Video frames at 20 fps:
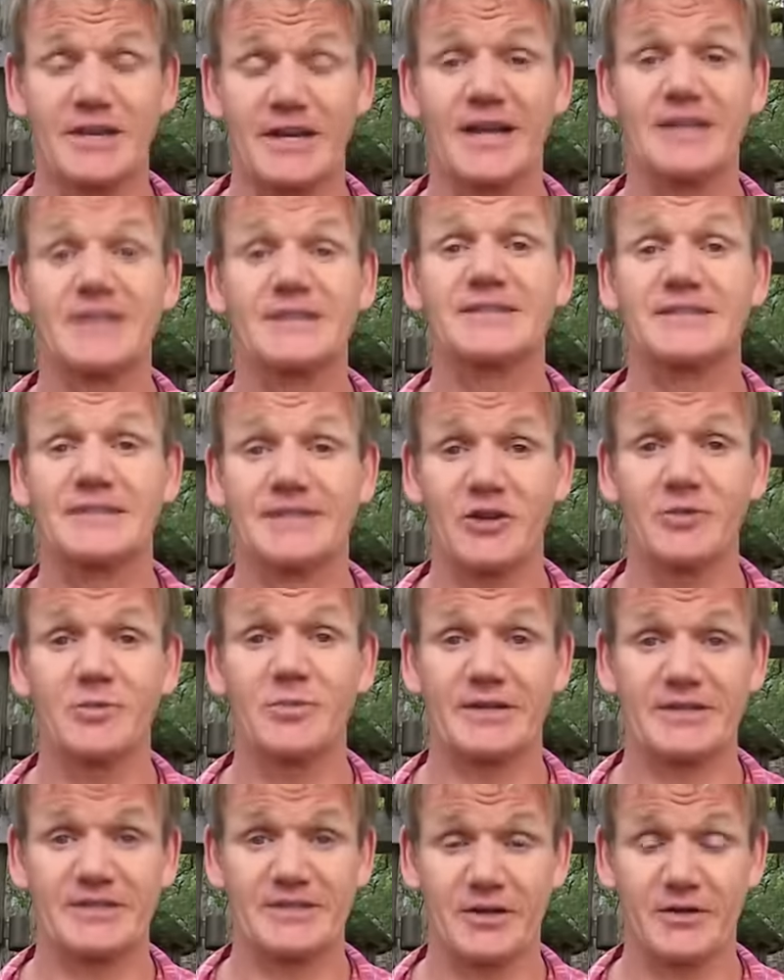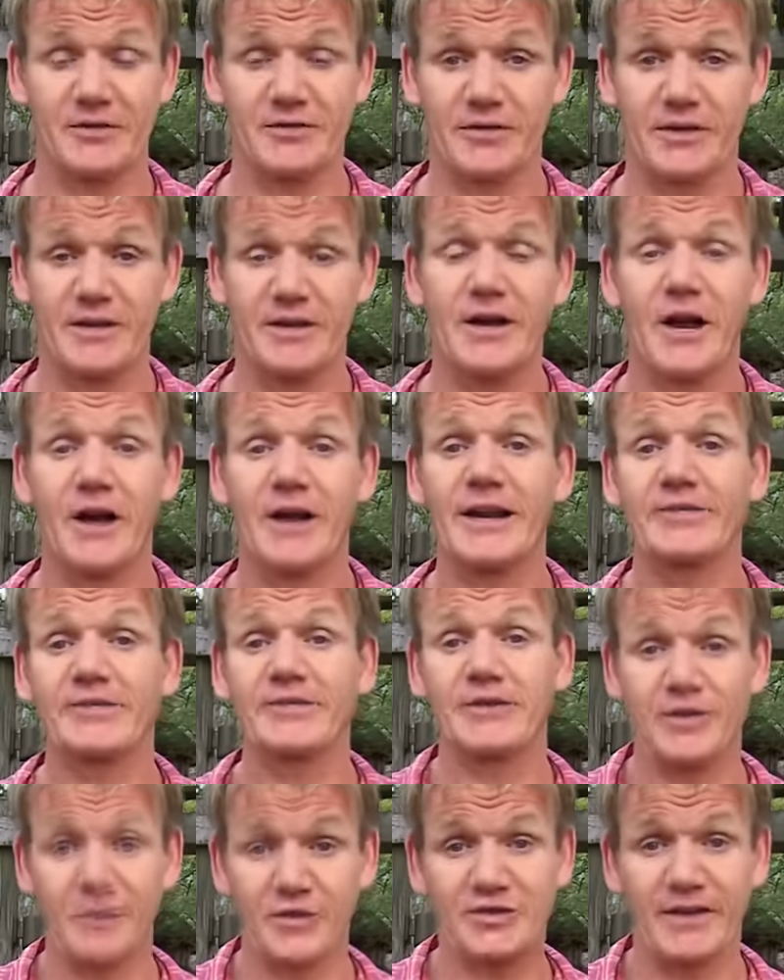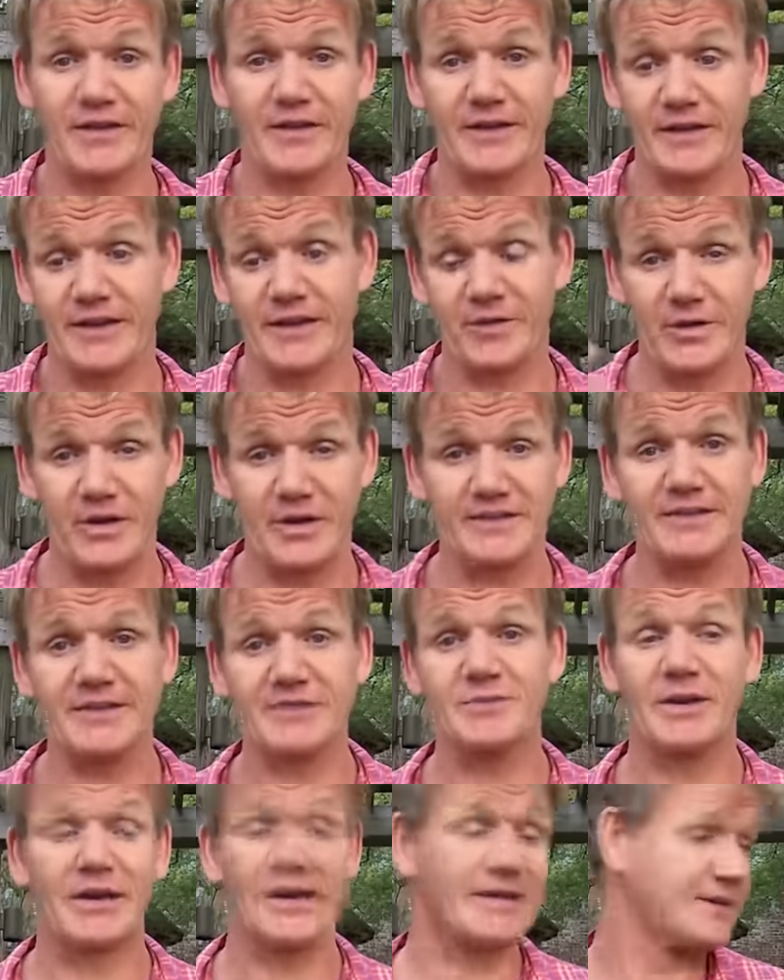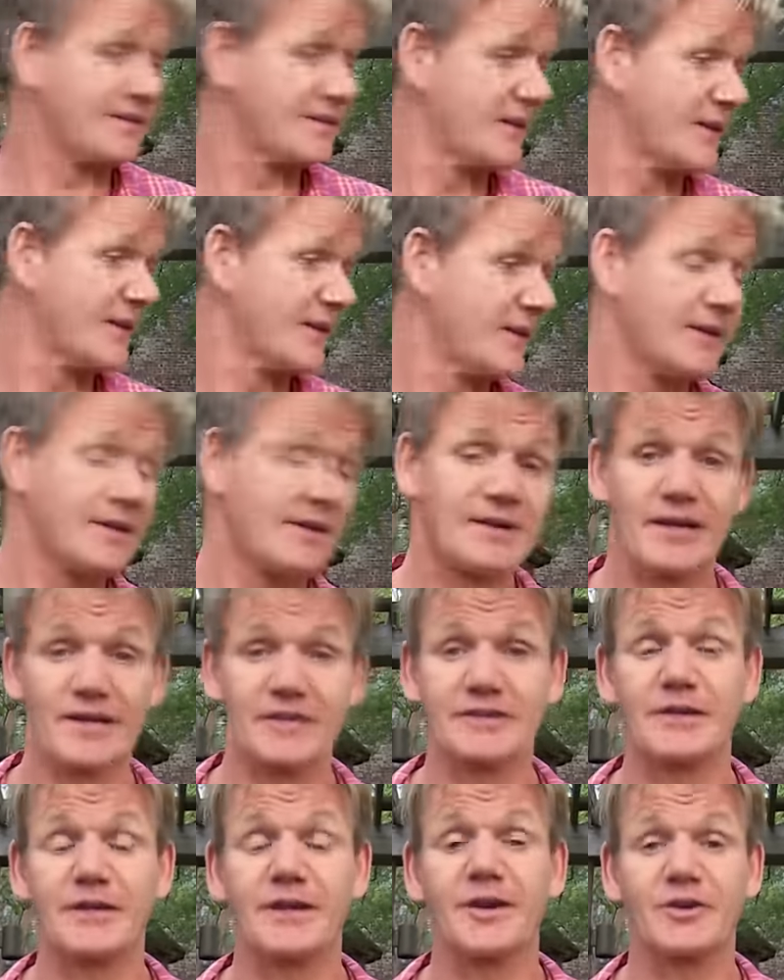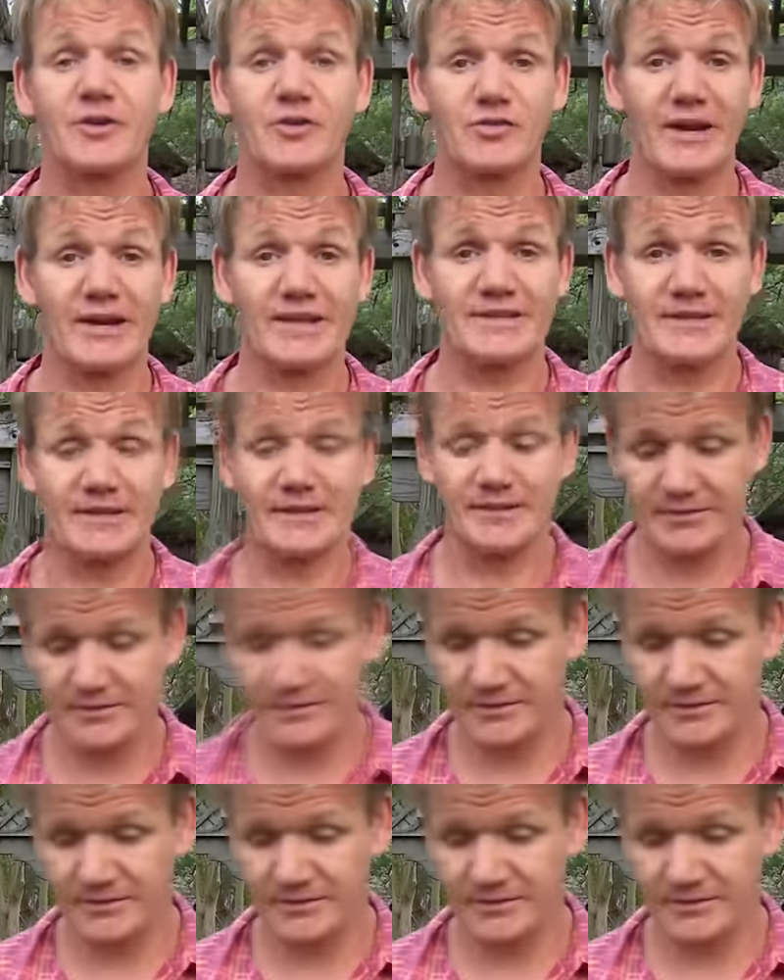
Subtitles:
are getting so pissed off. I'm gonna have to do something, otherwise this place is gonna go crazy.